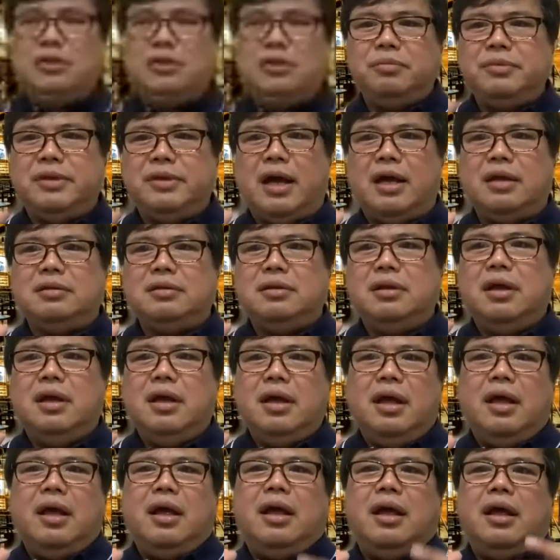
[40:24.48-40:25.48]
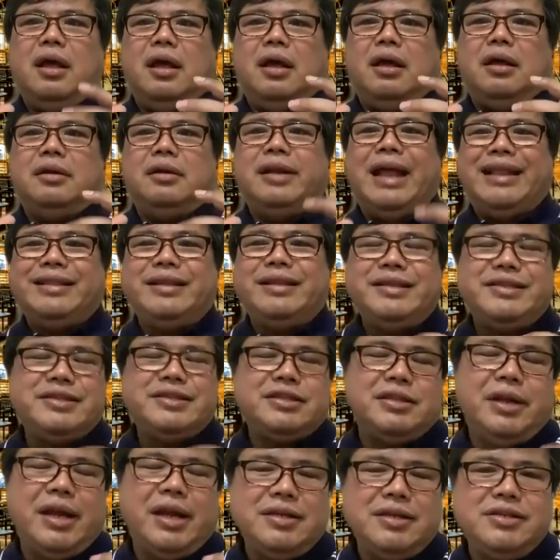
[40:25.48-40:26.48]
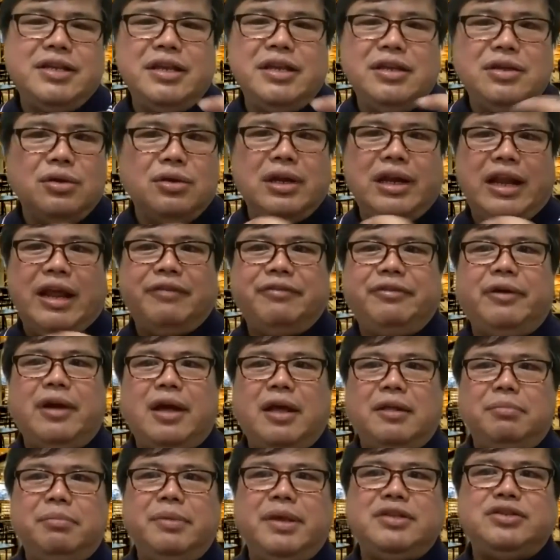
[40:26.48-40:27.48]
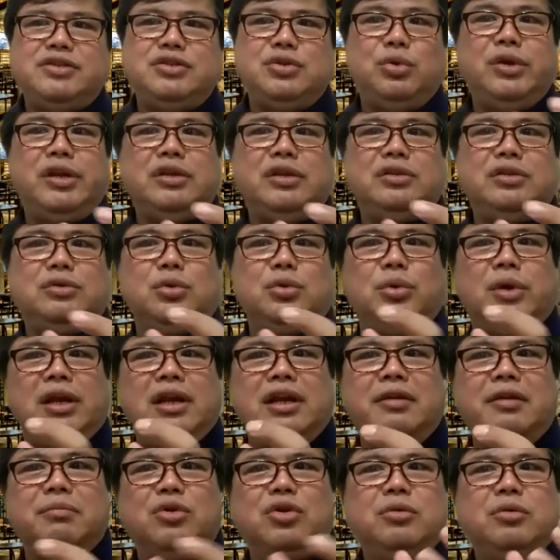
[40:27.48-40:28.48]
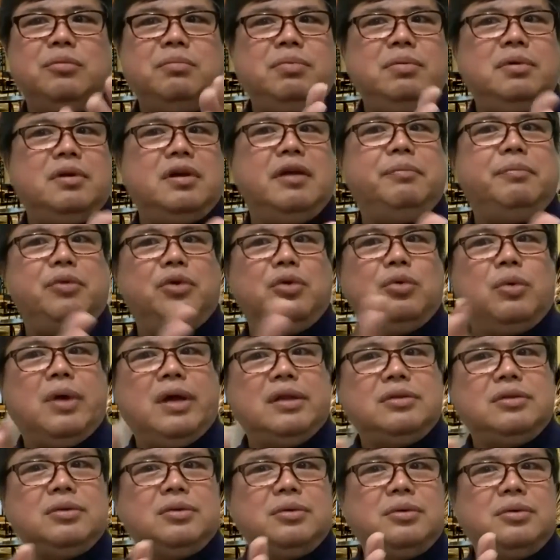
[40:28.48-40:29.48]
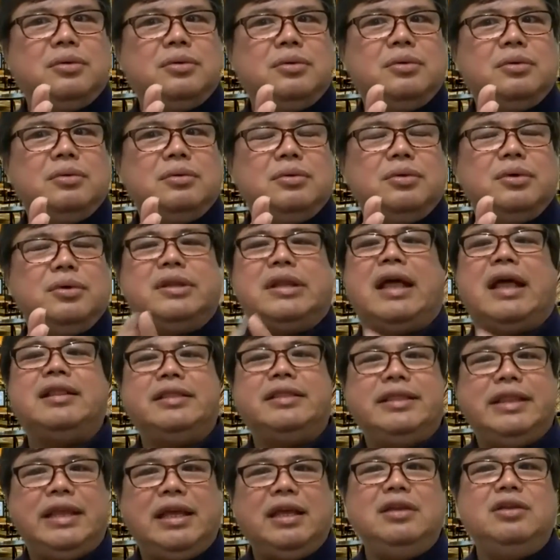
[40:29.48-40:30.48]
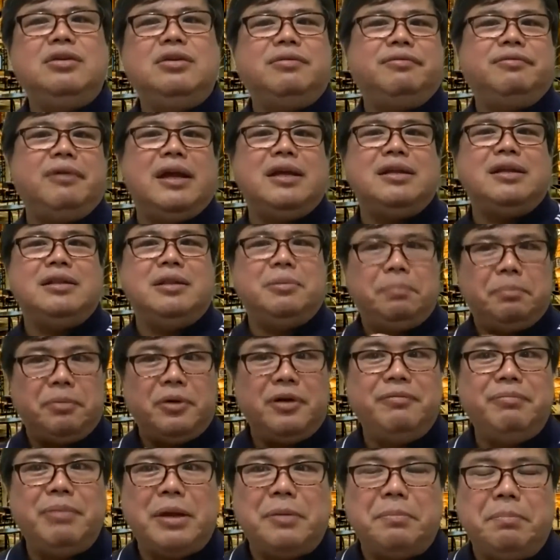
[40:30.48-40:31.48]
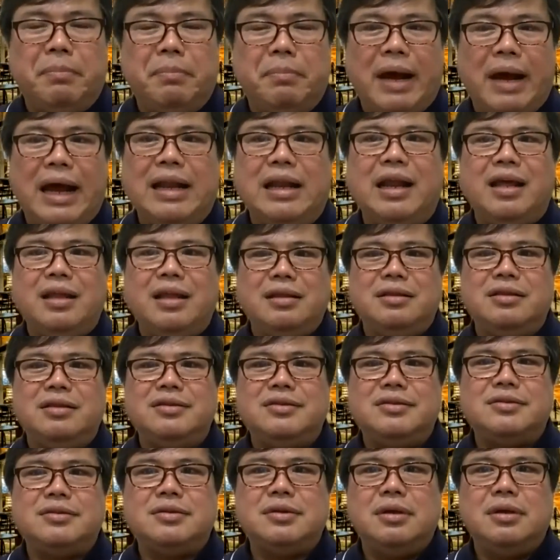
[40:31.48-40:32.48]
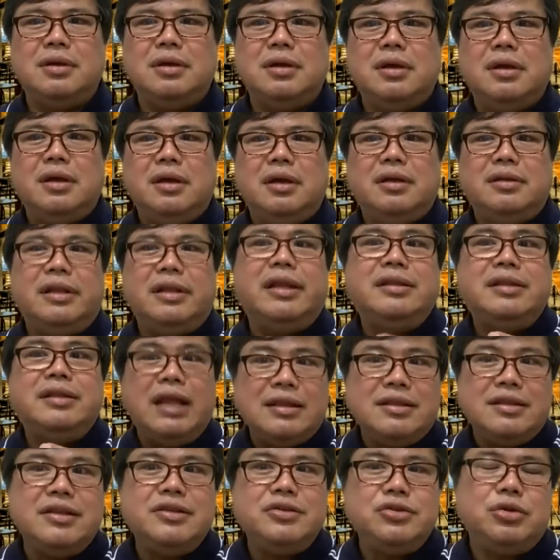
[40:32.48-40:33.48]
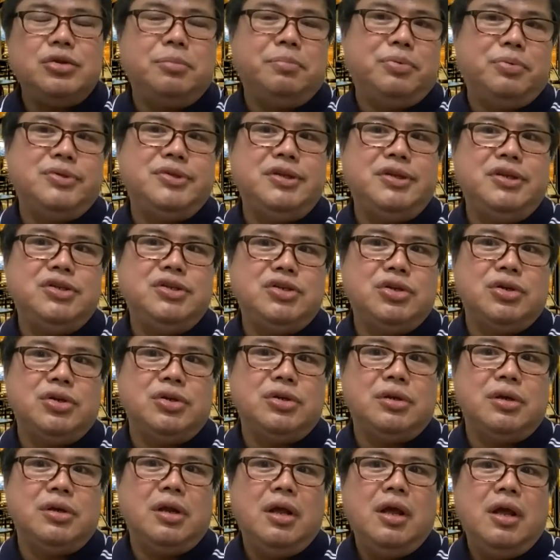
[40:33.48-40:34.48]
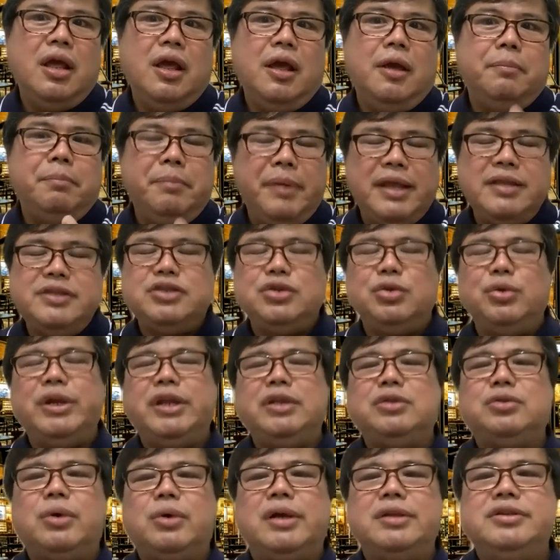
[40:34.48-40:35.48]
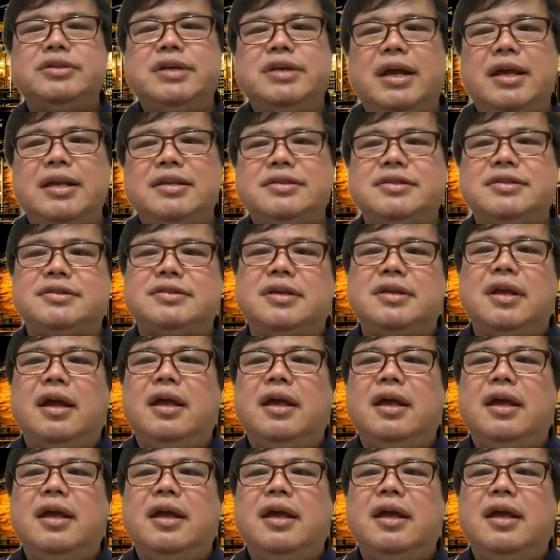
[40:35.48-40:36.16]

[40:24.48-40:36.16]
that, not stressing your left hand. Means you need to really move if you want to do it until you find the perfect balance. Then that is your position. Means you need to adjust